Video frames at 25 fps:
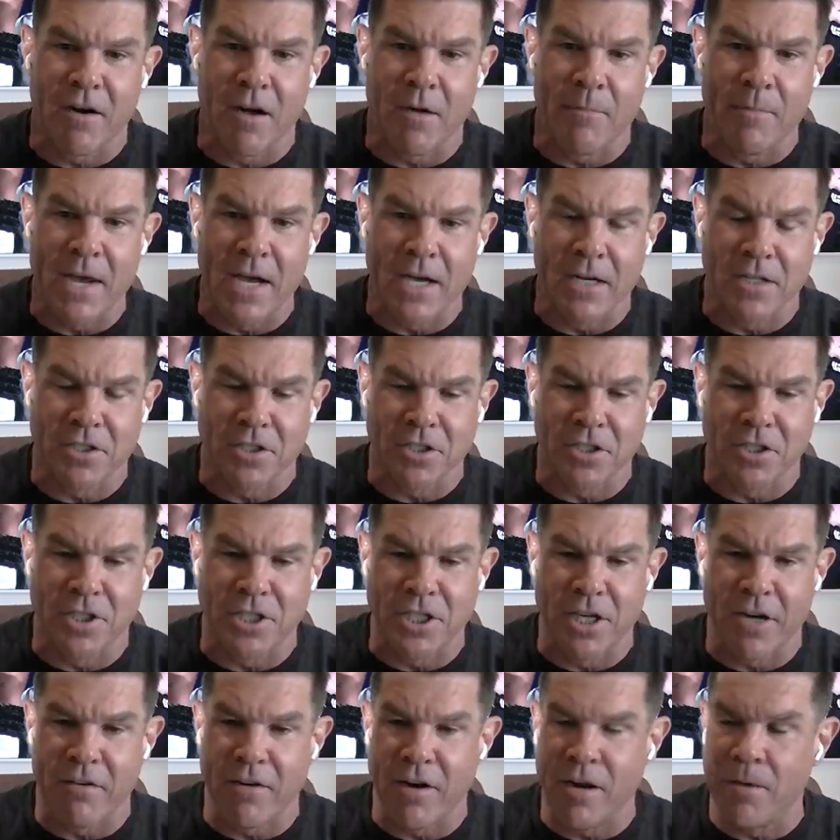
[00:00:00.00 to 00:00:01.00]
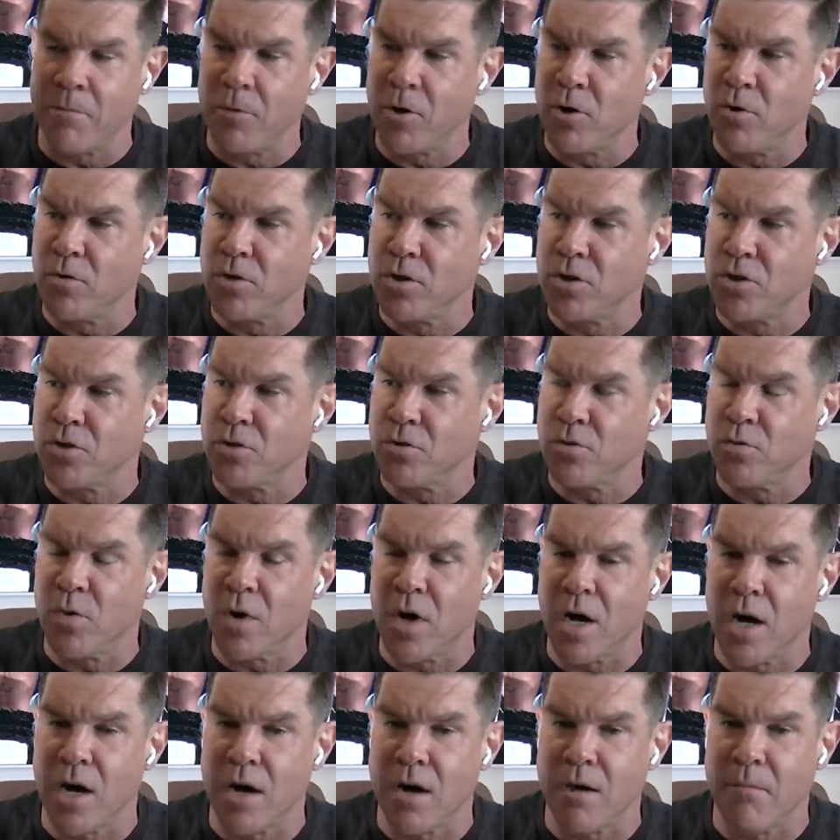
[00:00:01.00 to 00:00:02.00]
I'm going to
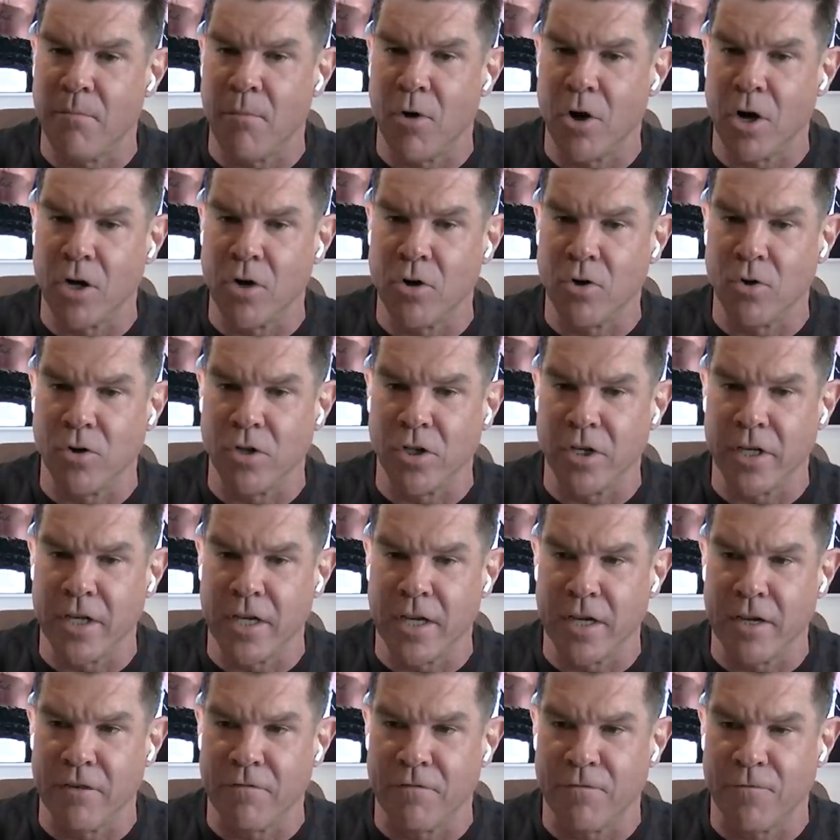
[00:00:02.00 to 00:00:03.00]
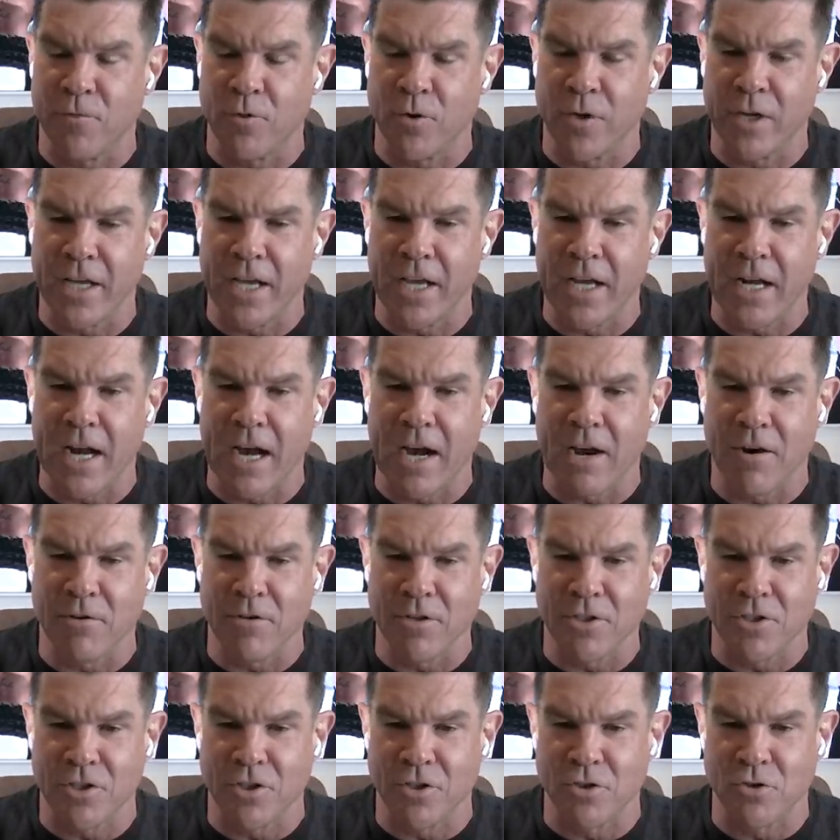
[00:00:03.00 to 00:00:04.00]
Mongolia in 48
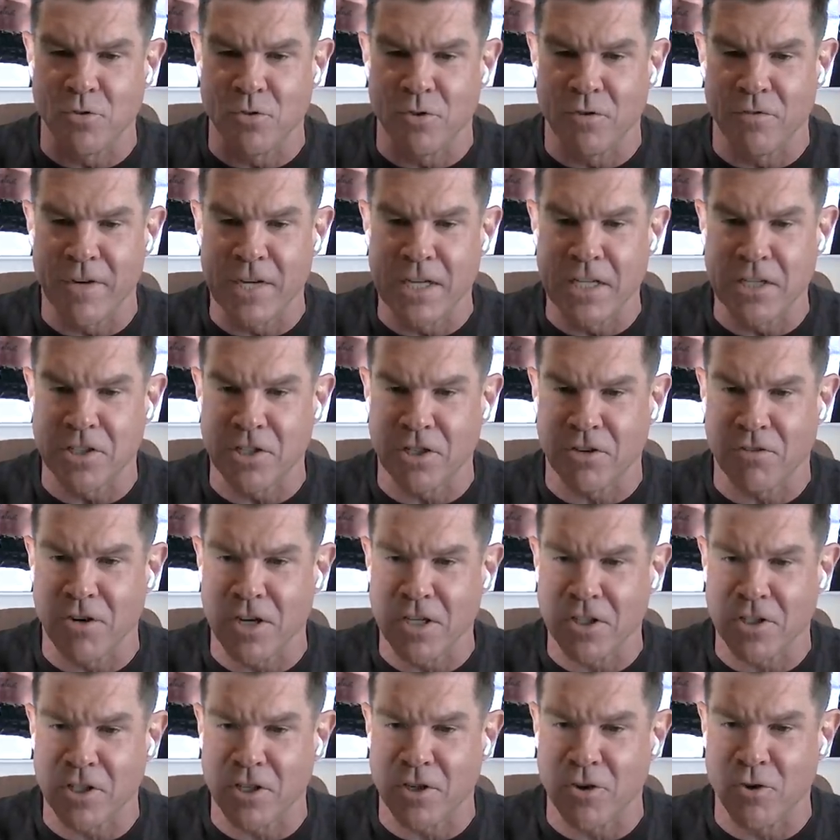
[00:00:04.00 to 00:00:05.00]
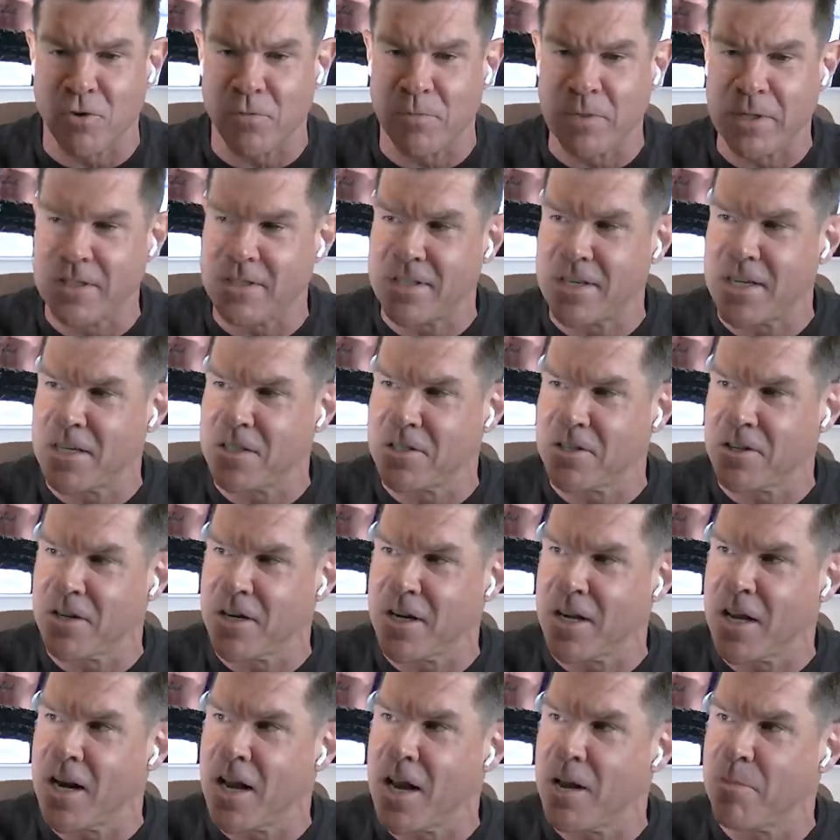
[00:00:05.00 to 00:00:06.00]
hours to do a race across the Gobi Desert,
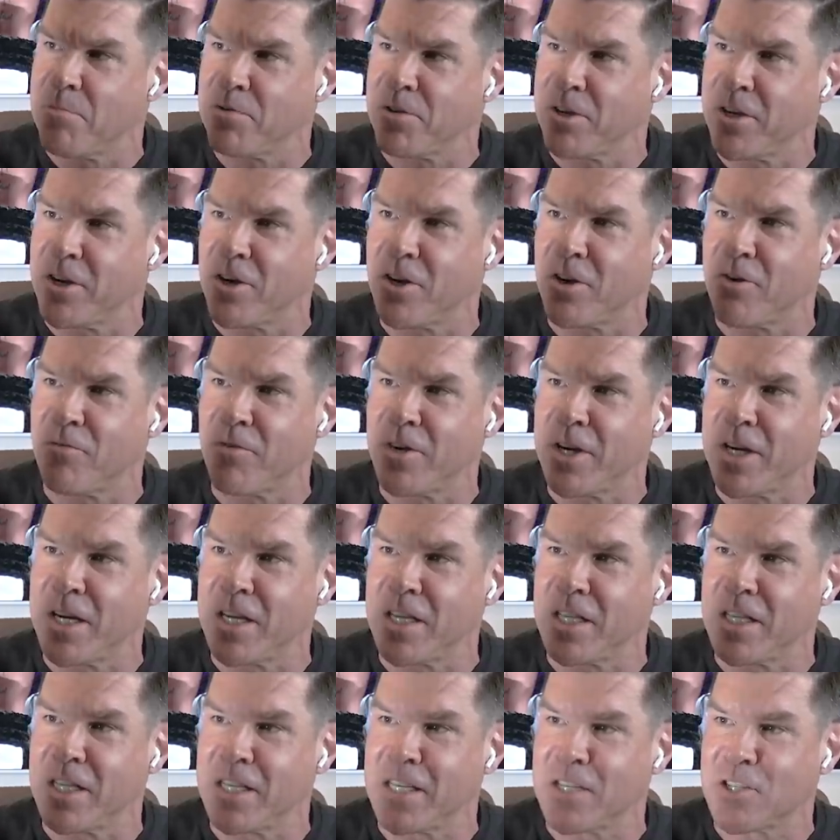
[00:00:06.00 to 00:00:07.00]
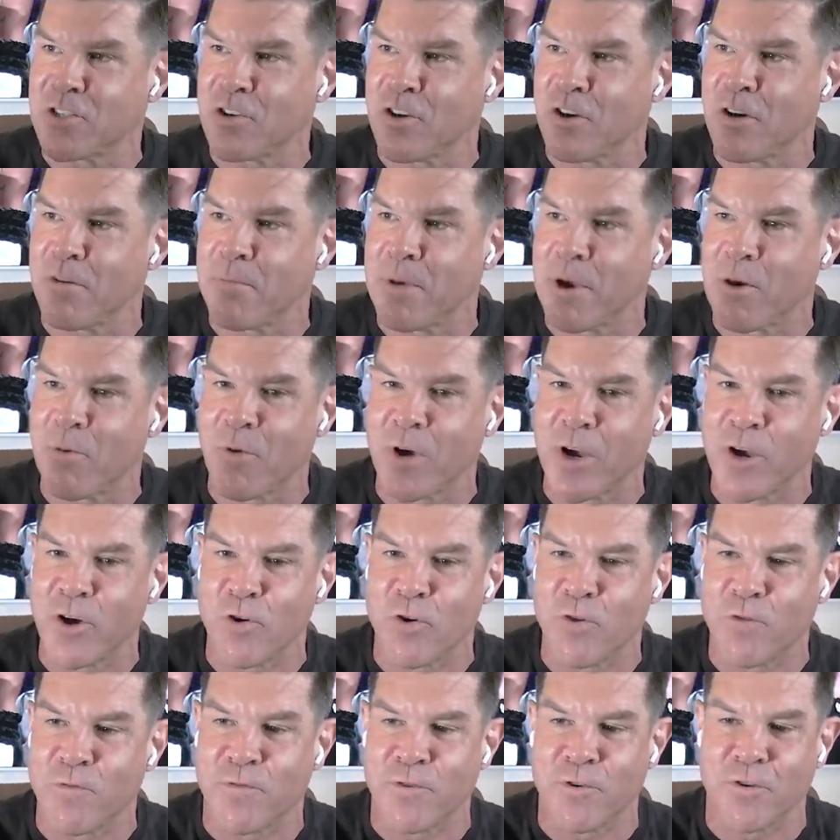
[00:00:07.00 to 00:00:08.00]
and I plan on reading this on my way
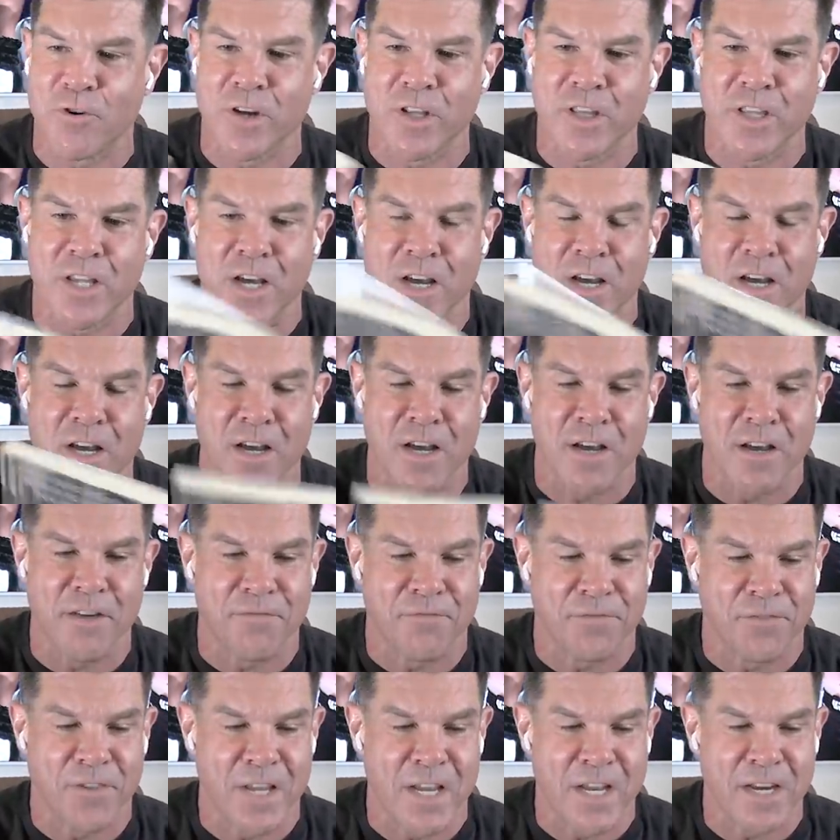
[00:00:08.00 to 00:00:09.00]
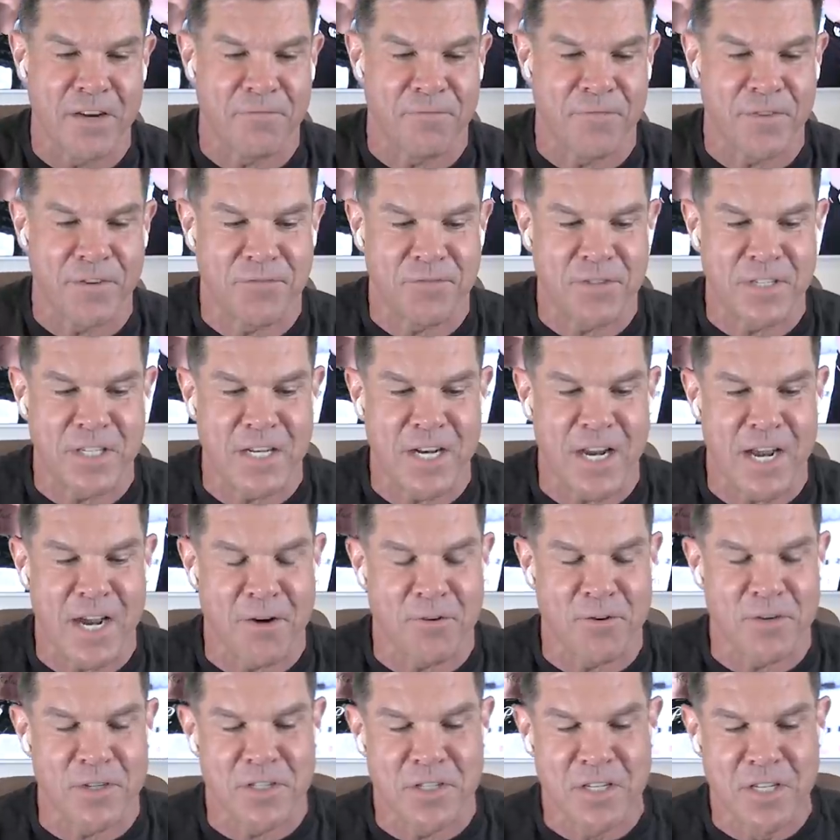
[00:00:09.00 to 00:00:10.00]
over on the flight, 15
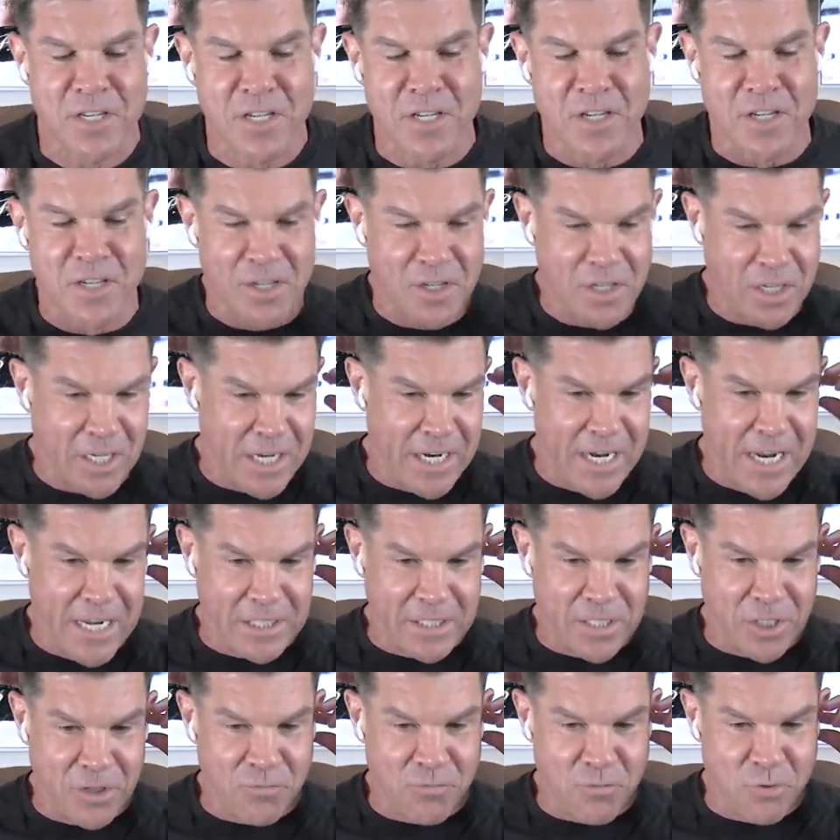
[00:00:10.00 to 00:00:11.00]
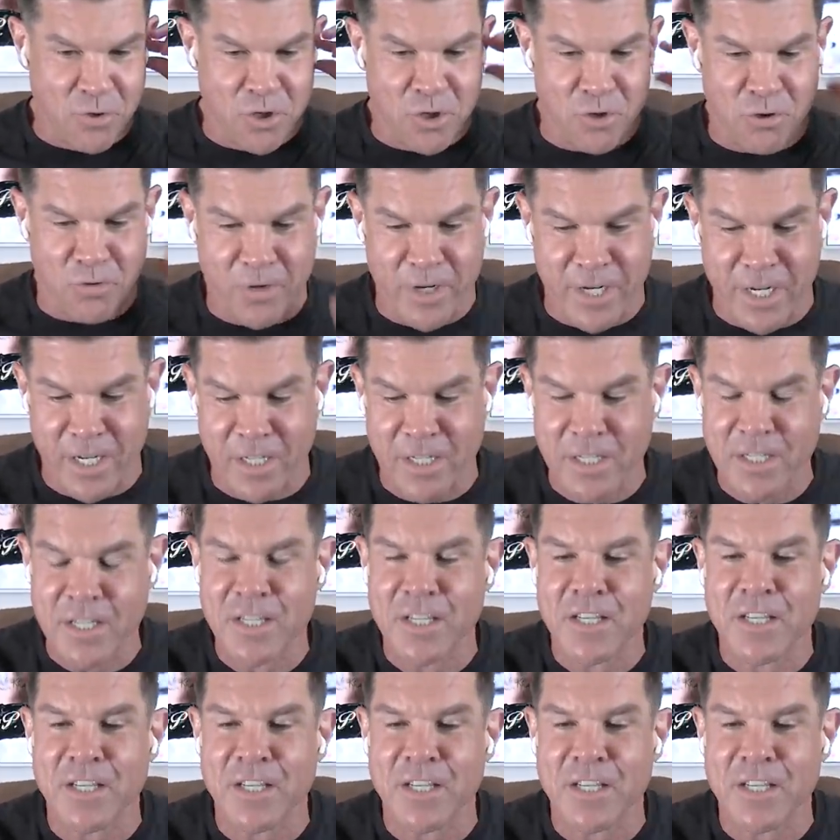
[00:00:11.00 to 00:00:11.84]
hours connecting through Korea.